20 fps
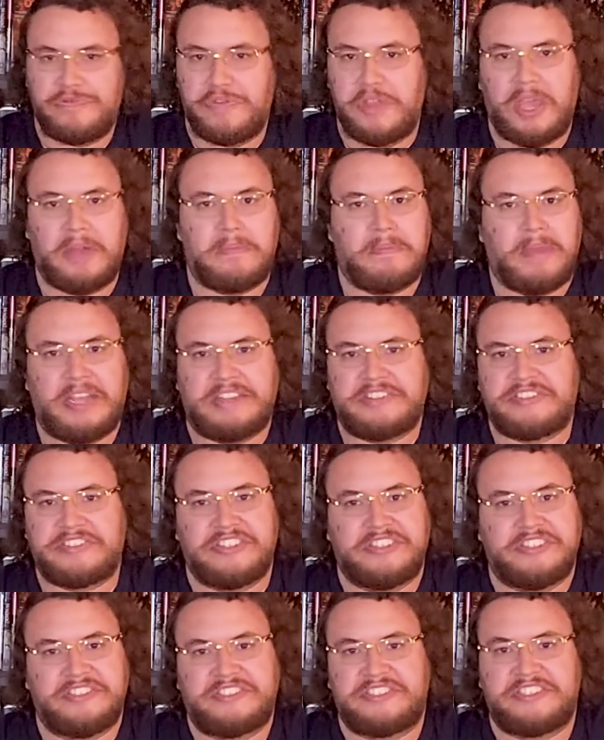it made
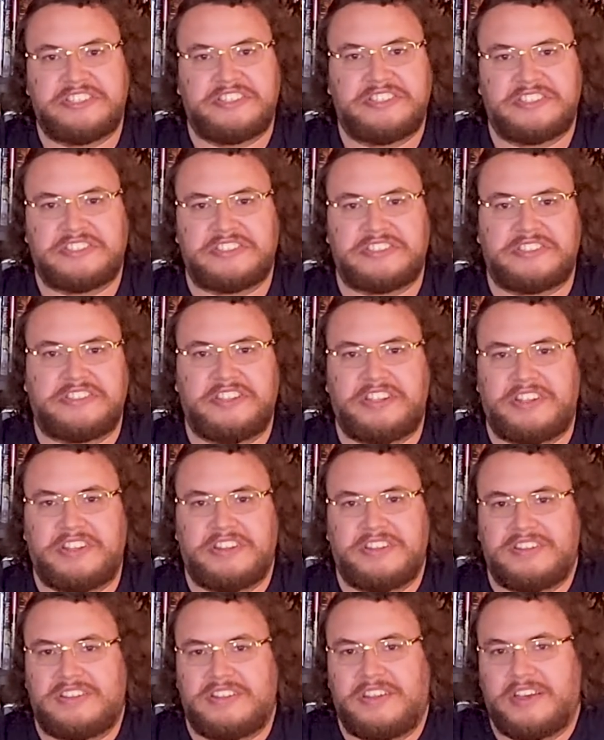sense to just,
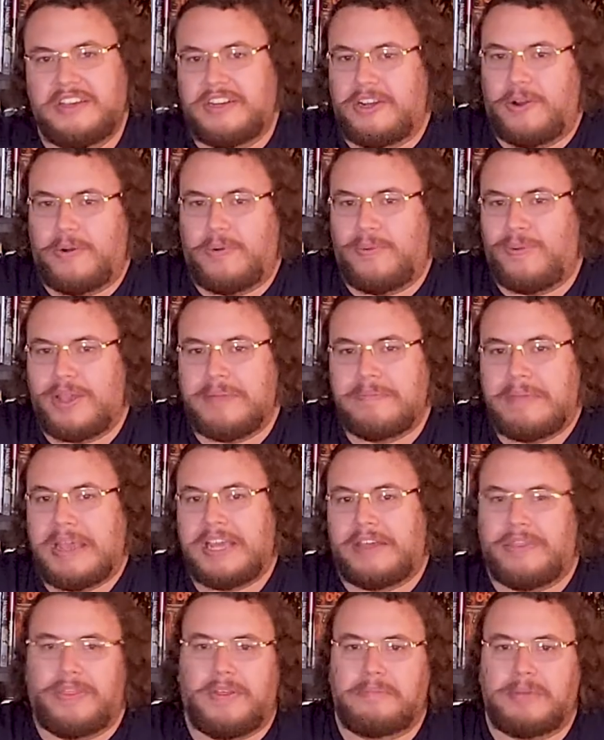you know,
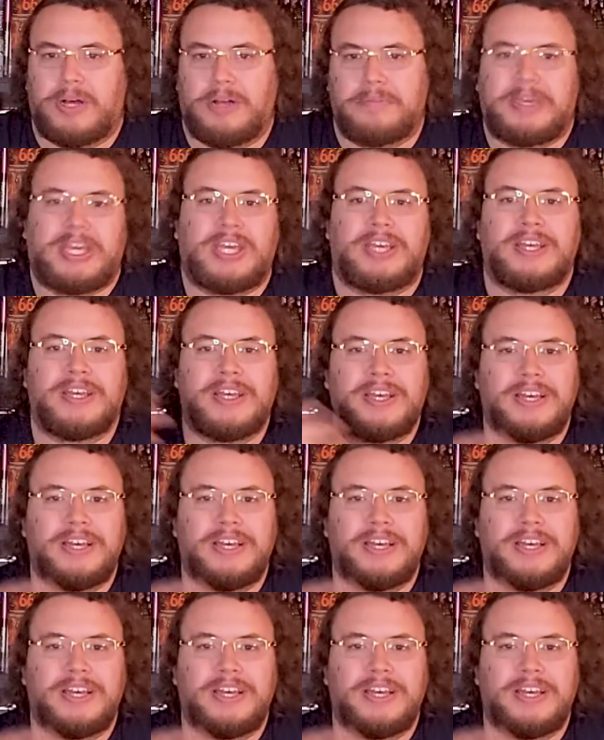remake The Mummy.